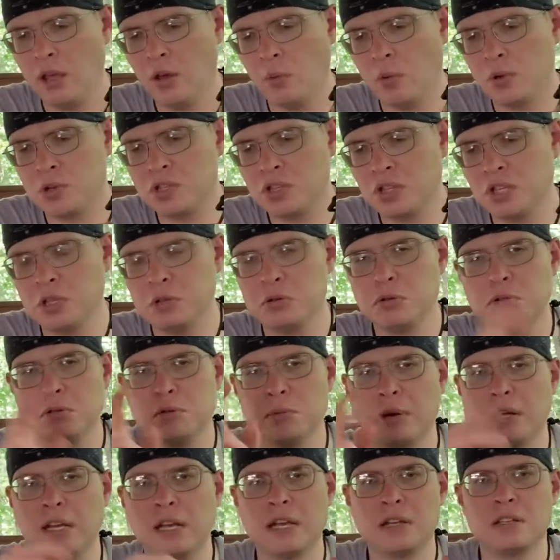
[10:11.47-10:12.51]
which leads me to
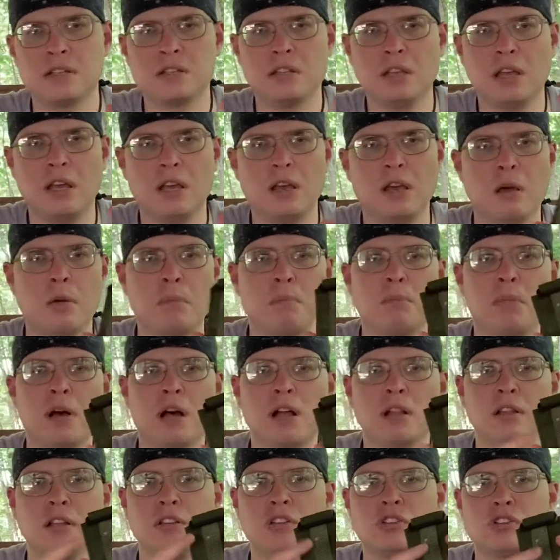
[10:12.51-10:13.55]
my next thing,
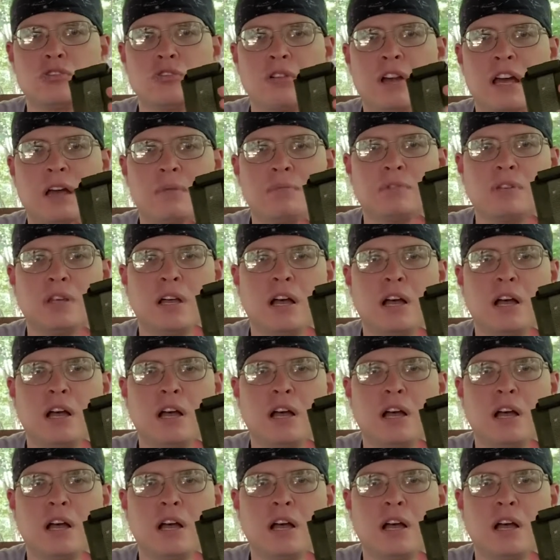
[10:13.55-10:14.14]
MOLLE straps